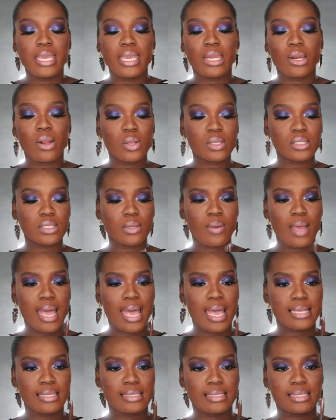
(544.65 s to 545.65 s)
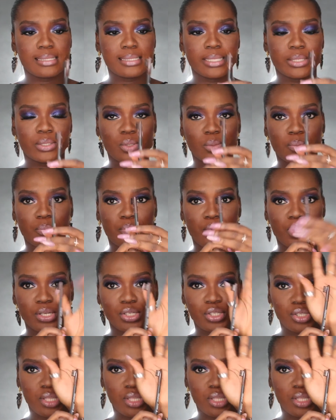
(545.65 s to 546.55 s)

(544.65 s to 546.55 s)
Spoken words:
It also has this little brush